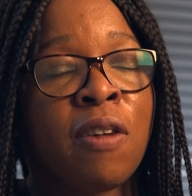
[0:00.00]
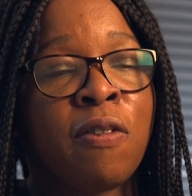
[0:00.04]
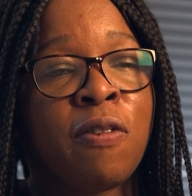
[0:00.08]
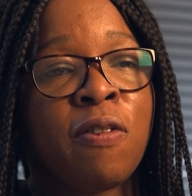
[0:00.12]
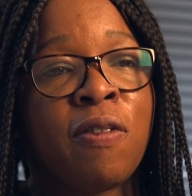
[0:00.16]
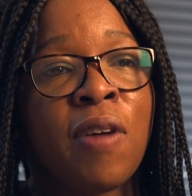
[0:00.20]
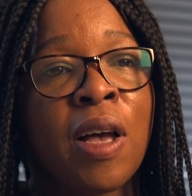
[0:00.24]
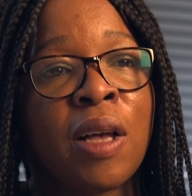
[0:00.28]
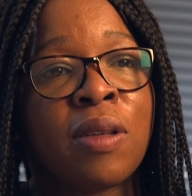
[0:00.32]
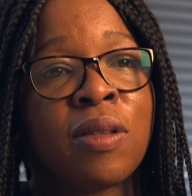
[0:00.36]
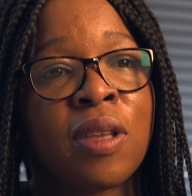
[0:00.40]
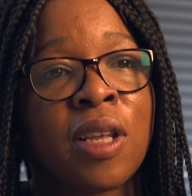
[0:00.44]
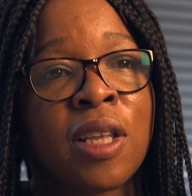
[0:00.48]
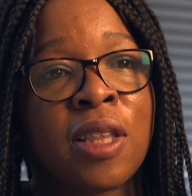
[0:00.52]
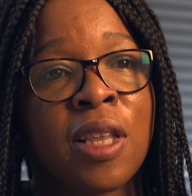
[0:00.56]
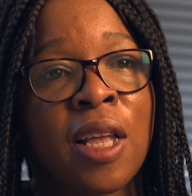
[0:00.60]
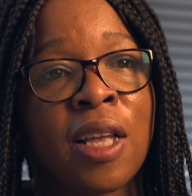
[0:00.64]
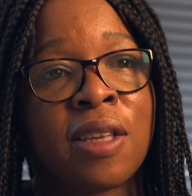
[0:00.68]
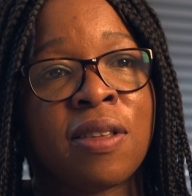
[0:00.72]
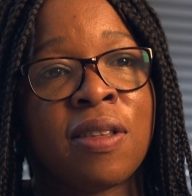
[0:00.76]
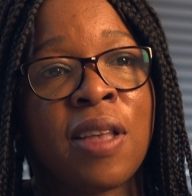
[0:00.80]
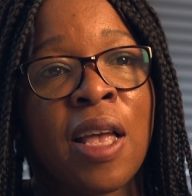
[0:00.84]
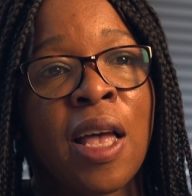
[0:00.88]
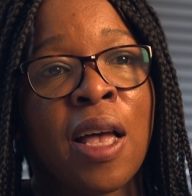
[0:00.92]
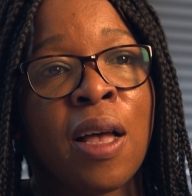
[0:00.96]
I've found that
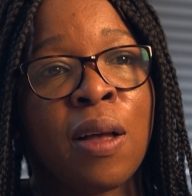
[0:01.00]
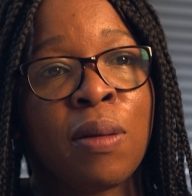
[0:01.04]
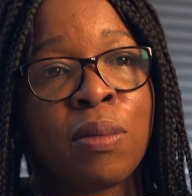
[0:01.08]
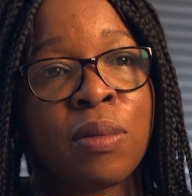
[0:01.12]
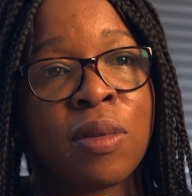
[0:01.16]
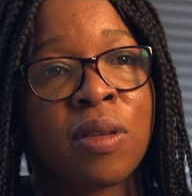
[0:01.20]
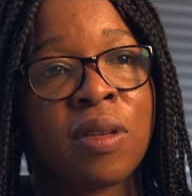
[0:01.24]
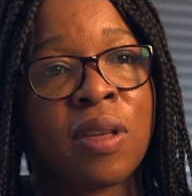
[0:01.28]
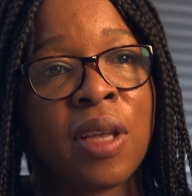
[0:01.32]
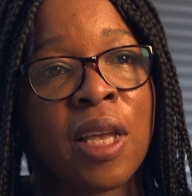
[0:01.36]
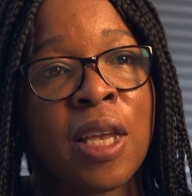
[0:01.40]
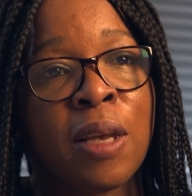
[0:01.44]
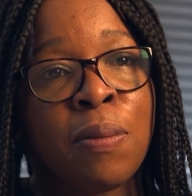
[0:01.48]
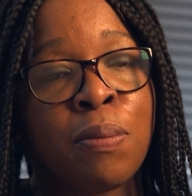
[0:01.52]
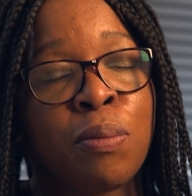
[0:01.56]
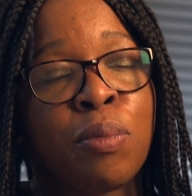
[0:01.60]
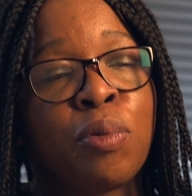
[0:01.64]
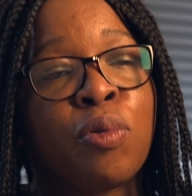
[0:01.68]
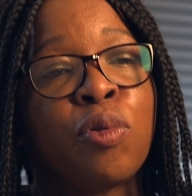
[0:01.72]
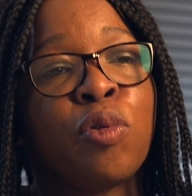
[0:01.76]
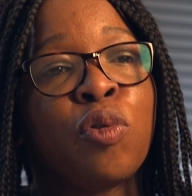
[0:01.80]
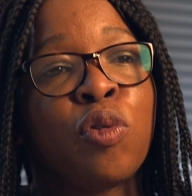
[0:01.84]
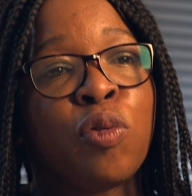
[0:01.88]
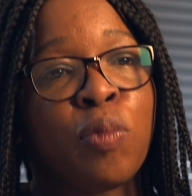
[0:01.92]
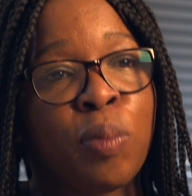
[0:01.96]
that's helped
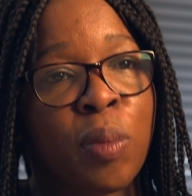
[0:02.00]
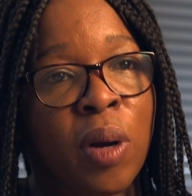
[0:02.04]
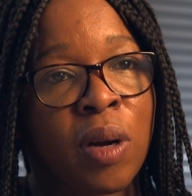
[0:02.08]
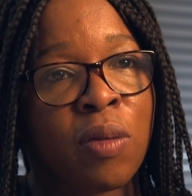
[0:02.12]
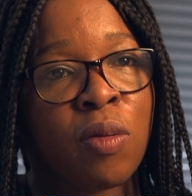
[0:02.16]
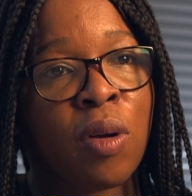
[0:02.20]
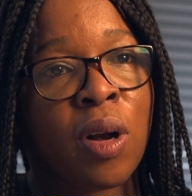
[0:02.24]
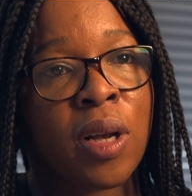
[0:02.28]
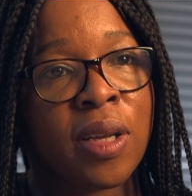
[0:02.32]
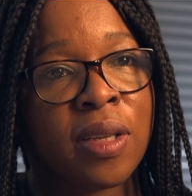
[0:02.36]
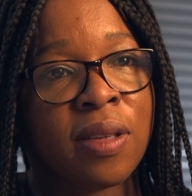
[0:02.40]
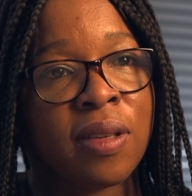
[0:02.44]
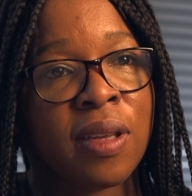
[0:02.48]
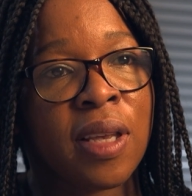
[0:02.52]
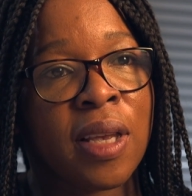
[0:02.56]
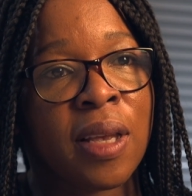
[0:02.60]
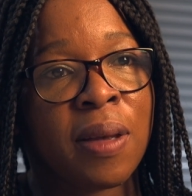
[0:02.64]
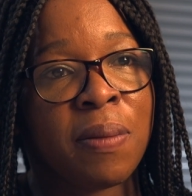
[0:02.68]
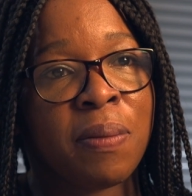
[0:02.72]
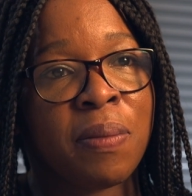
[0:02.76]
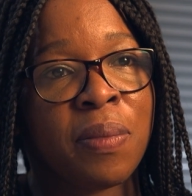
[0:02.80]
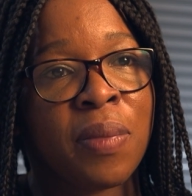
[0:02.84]
improve my writing.